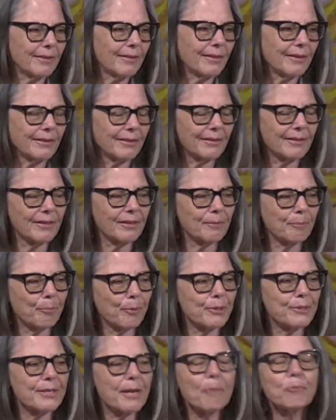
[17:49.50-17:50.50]
the
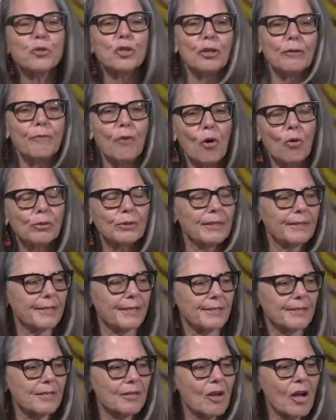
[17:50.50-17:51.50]
perception of
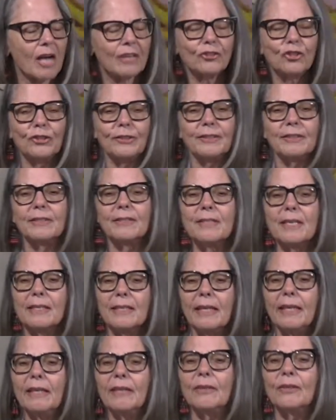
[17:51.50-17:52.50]
wholeness is the consciousness
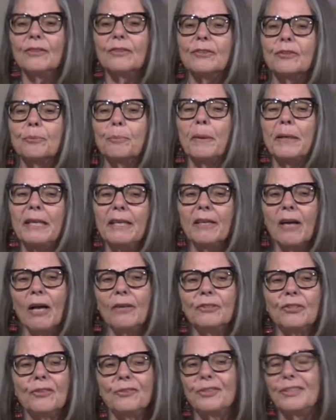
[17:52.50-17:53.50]
that heals, but he
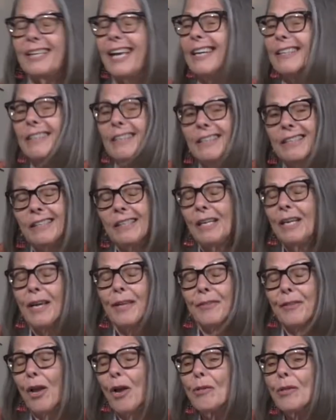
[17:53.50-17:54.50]
also said,
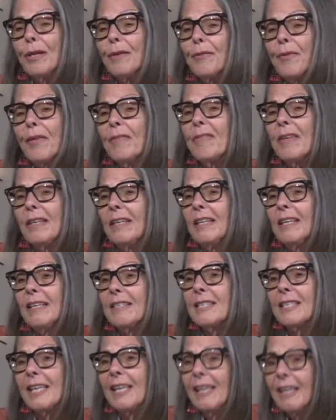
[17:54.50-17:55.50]
the only thing that
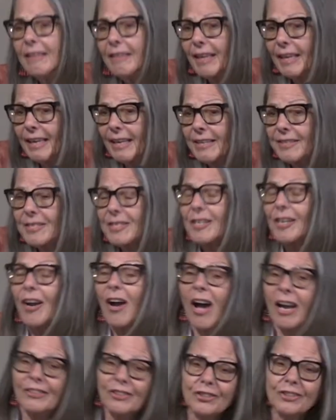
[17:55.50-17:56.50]
needs healing is the
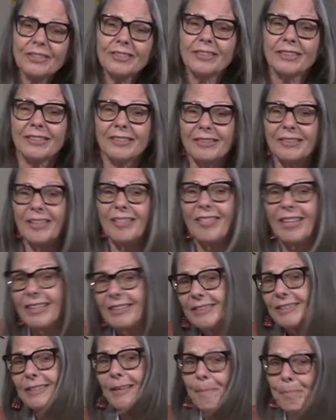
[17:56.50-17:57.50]
consciousness that
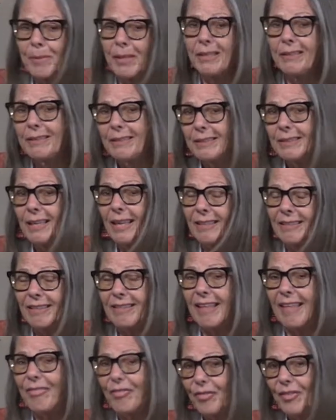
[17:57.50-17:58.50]
thinks something
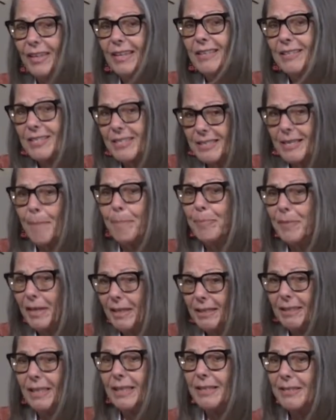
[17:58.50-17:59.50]

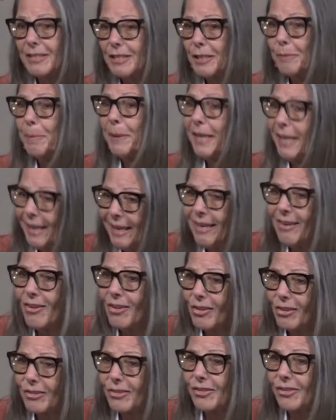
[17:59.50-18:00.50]
needs to be
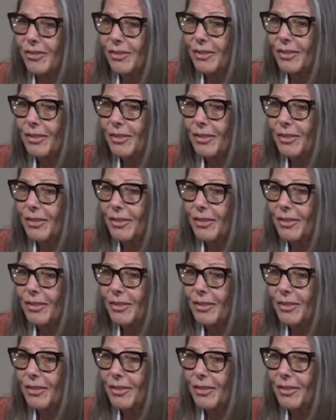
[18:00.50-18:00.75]
healed.